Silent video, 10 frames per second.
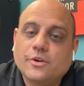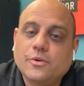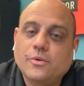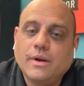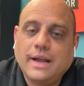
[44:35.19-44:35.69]

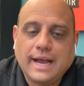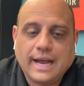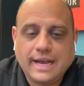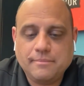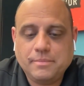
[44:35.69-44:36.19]
So
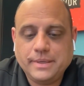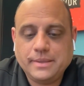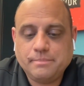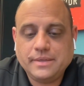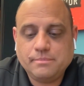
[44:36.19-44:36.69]
I'm a
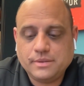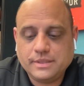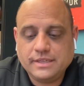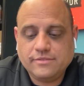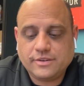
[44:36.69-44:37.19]
big, big
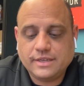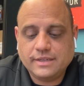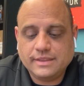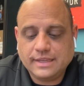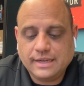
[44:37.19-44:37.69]
believer
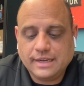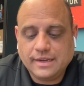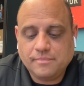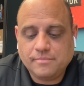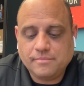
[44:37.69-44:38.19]
in
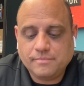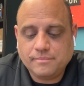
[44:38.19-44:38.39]
um,